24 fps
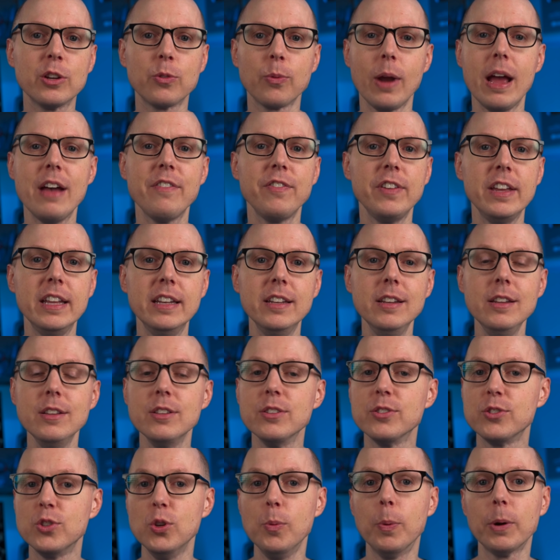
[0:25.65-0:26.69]
graphene,
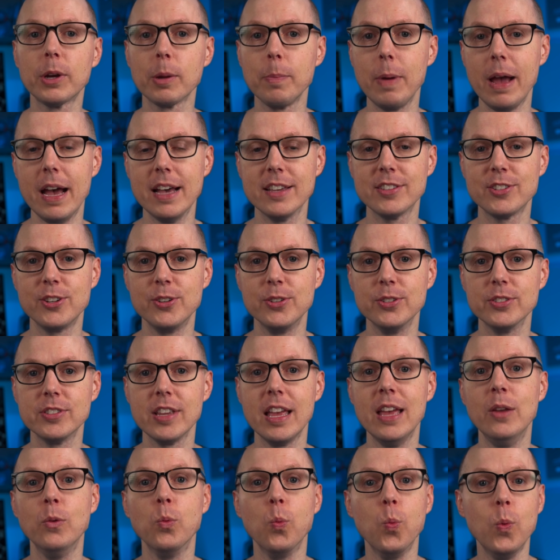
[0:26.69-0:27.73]
supercapacitors,
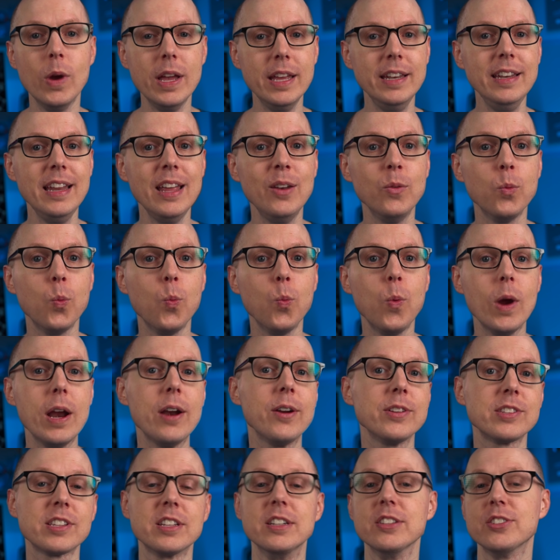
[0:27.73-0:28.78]
and when and where
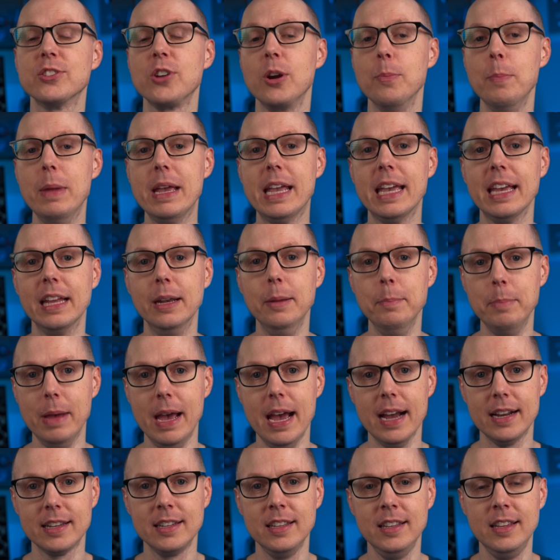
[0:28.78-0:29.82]
it's going to start making an
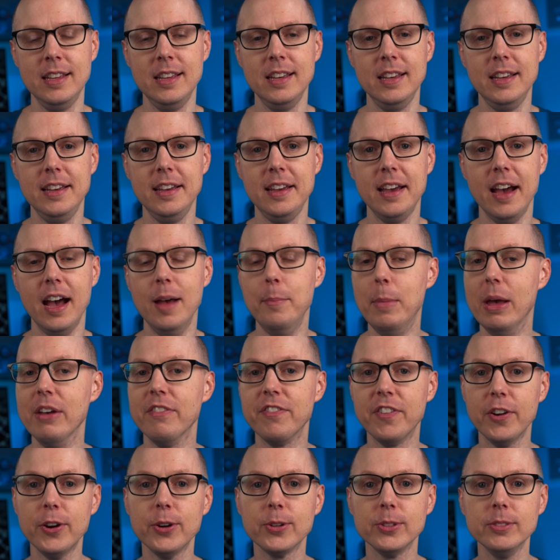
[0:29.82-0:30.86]
impact. I'm Matt
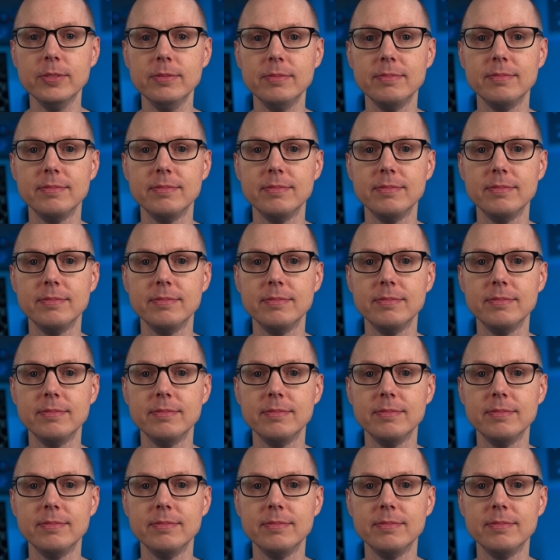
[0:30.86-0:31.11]
Ferrell.